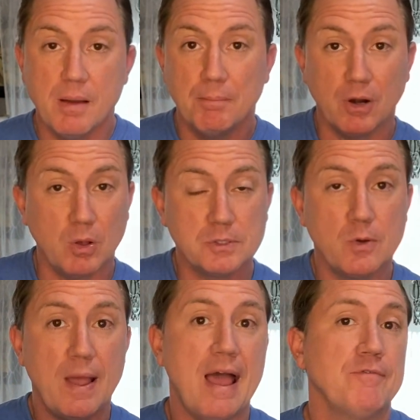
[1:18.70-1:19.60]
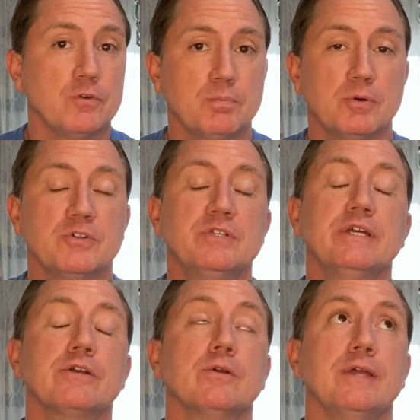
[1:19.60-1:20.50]
but also after,
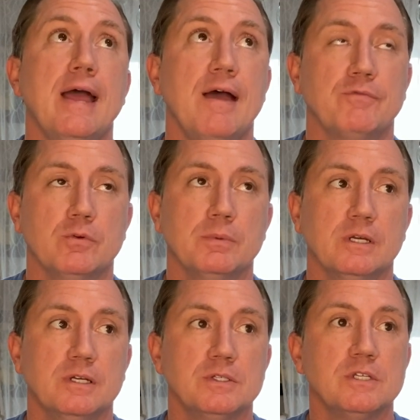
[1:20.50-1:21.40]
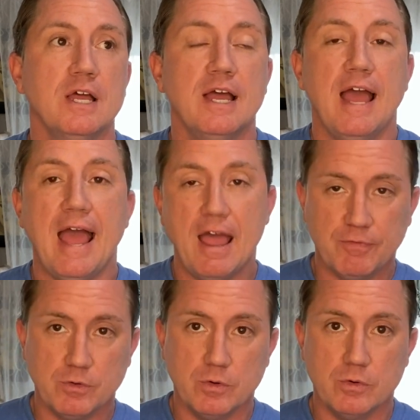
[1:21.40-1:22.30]
particularly after, because
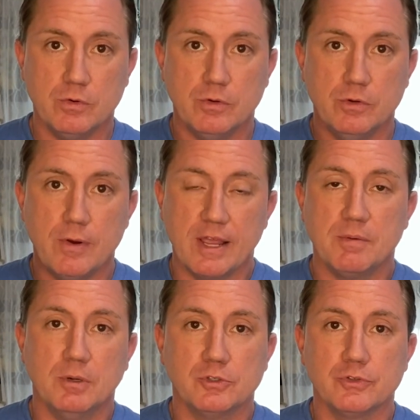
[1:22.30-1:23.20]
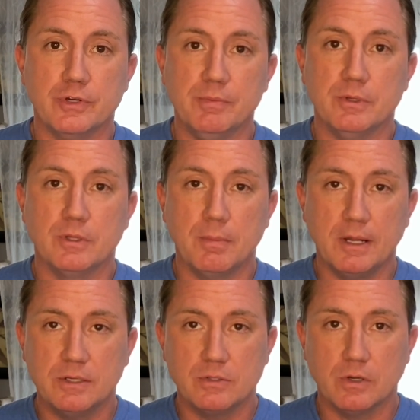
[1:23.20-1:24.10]
after your acupuncture treatment, the
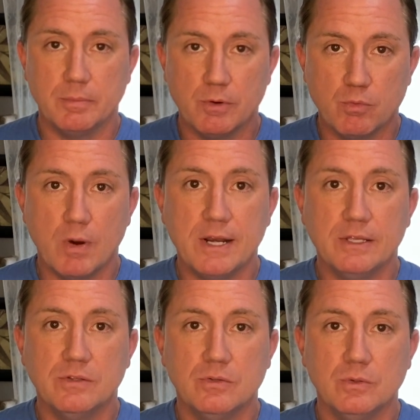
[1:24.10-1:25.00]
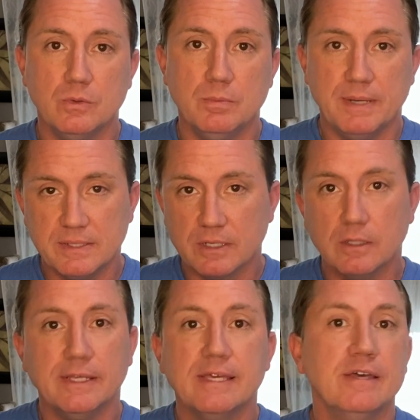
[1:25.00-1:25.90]
body is going to be ready to
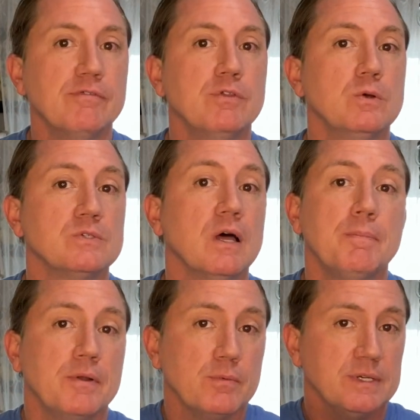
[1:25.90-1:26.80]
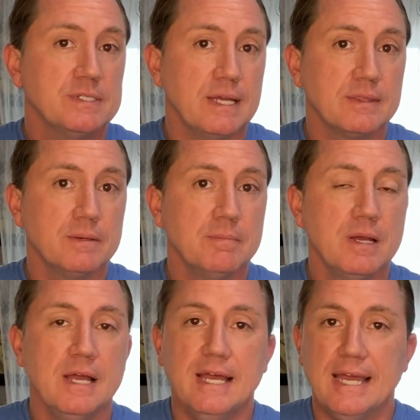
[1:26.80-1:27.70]
basically give those up and reset them.
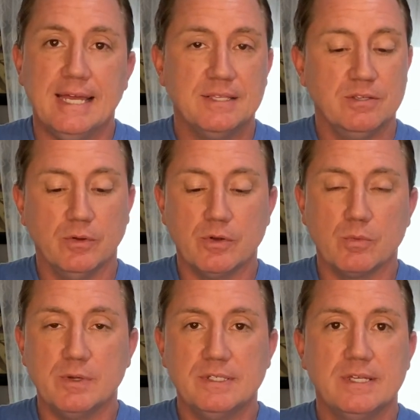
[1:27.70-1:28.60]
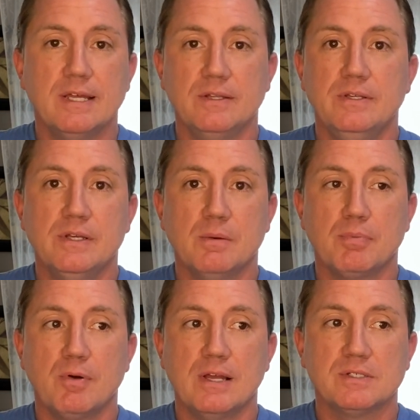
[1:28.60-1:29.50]
Until they're reset and
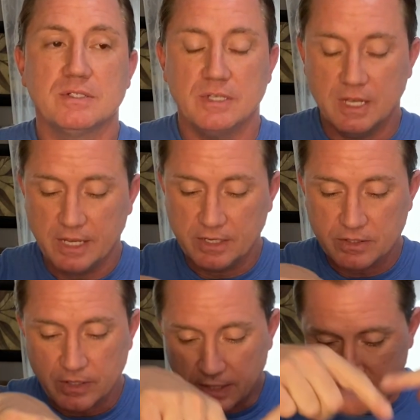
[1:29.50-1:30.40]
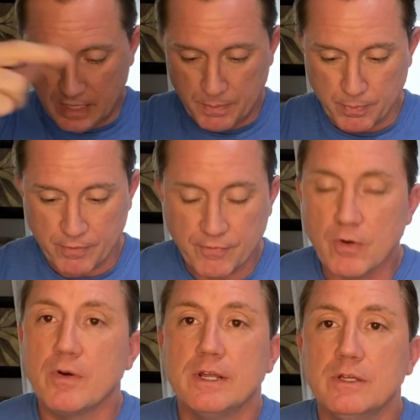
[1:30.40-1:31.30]
decompressed, it's going to keep
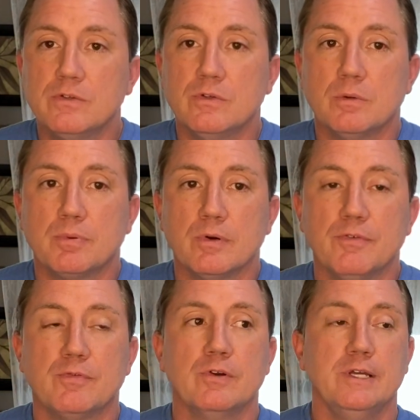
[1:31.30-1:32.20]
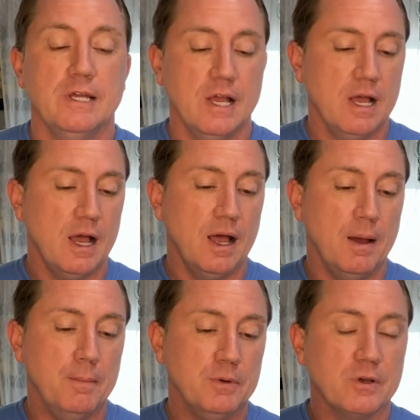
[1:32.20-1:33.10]
referring into the periphery.
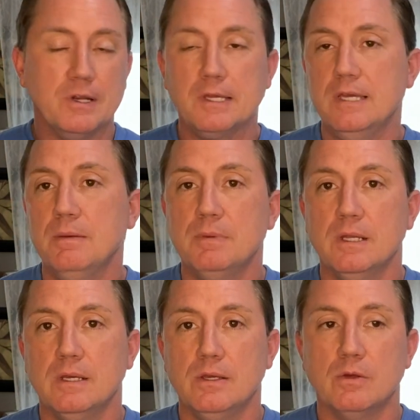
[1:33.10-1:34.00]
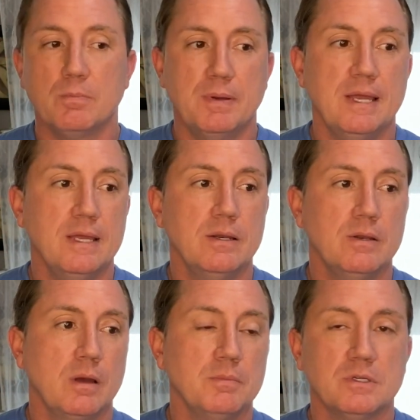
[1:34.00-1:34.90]
You're going to keep getting either pain,
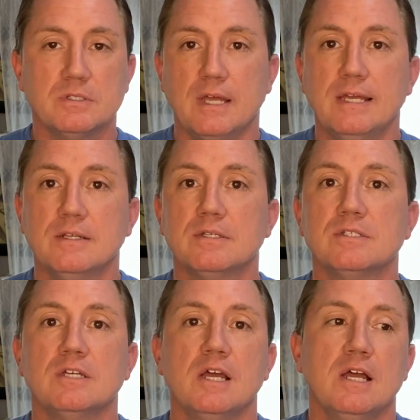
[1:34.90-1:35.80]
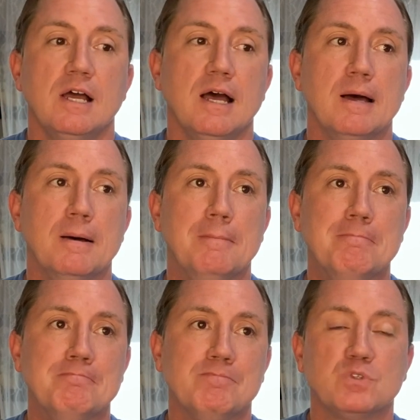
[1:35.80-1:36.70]
numbness, tightness,
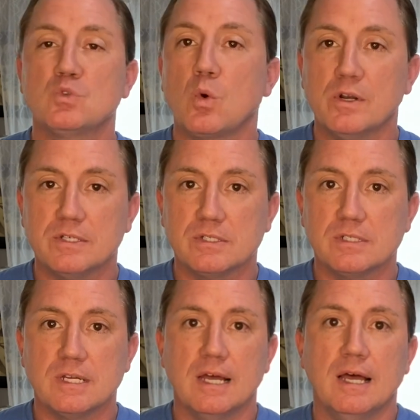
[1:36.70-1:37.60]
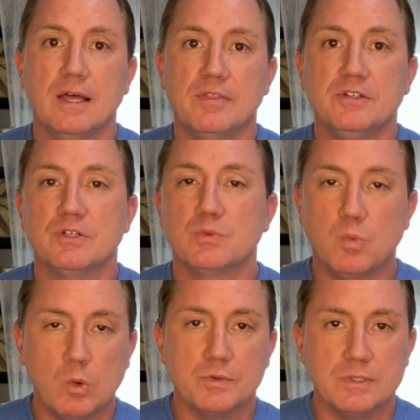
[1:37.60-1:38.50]
soreness that just
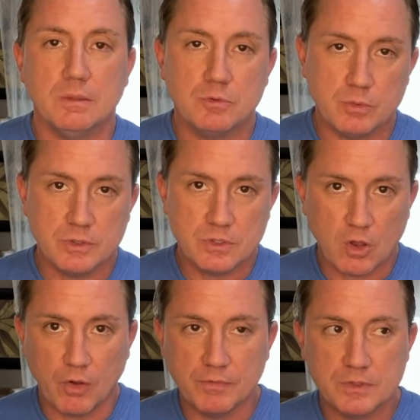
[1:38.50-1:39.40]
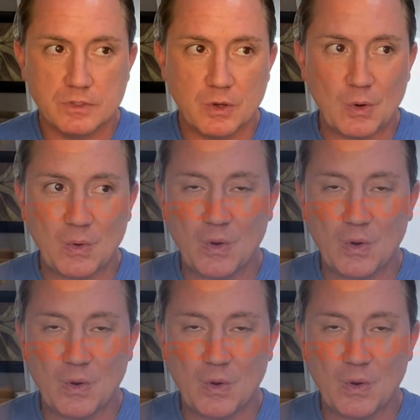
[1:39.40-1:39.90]
won't seem to resolve. So